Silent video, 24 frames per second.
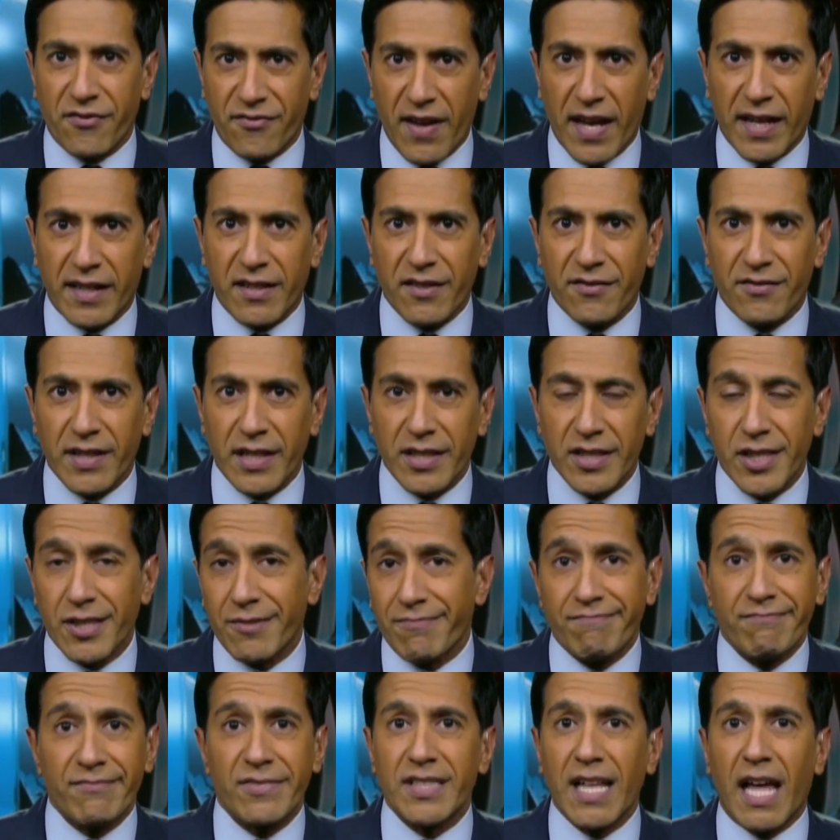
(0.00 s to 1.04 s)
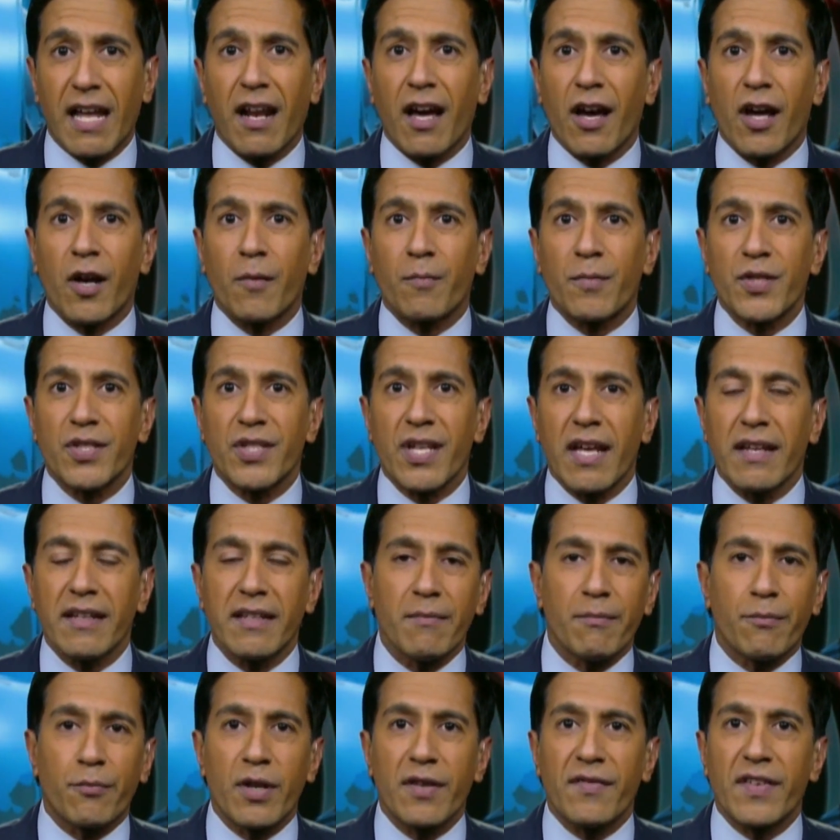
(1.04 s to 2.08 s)
effectiveness. It's not
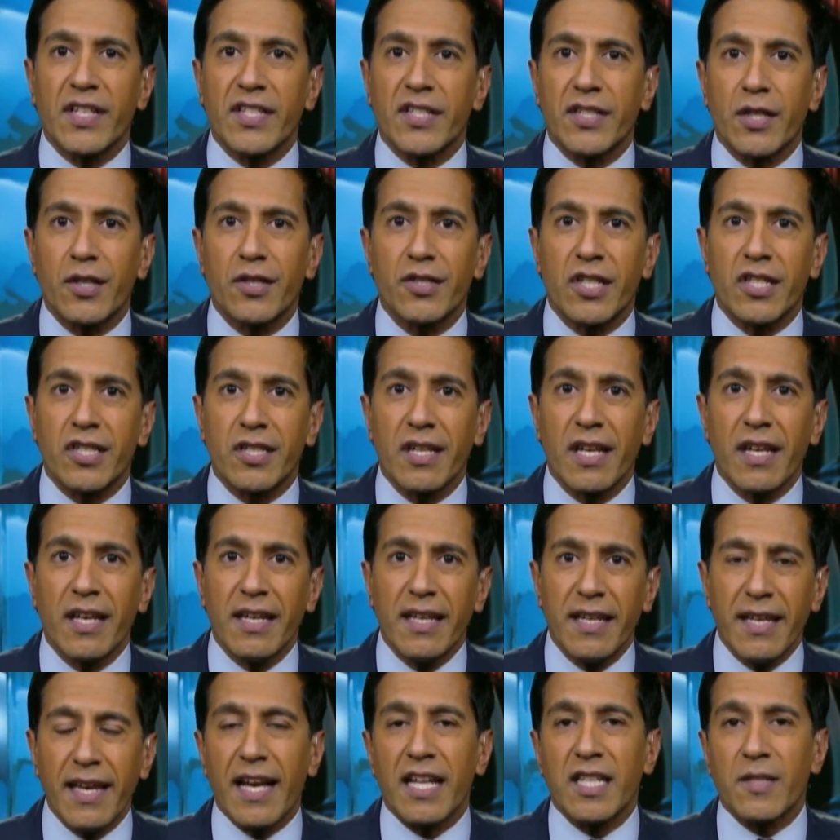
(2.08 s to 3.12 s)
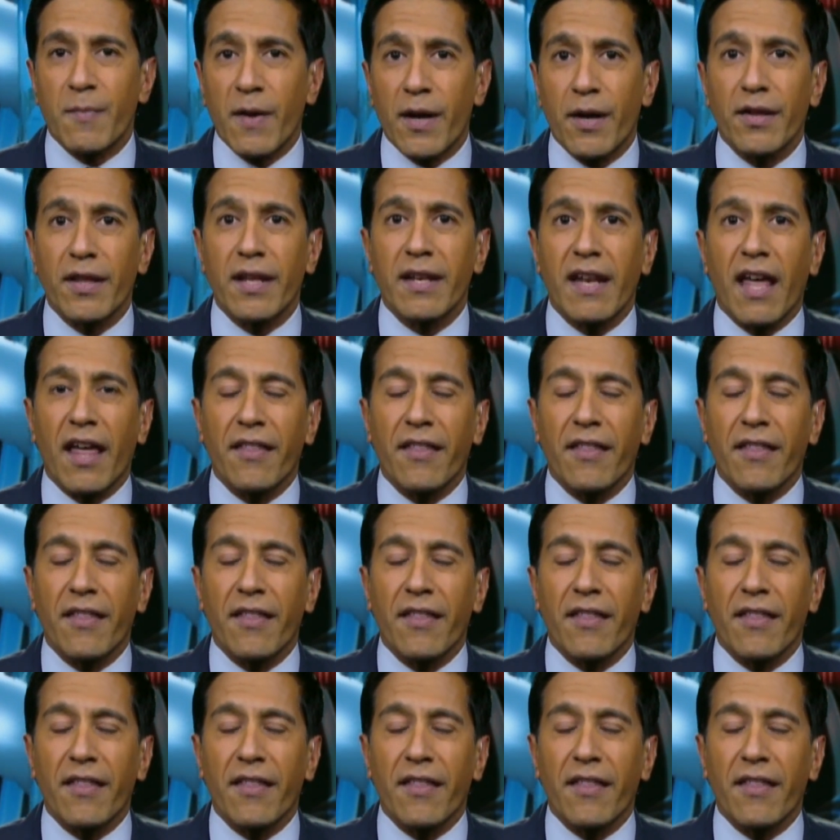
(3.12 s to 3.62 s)
100%. In previous years, it's, yeah, it's better than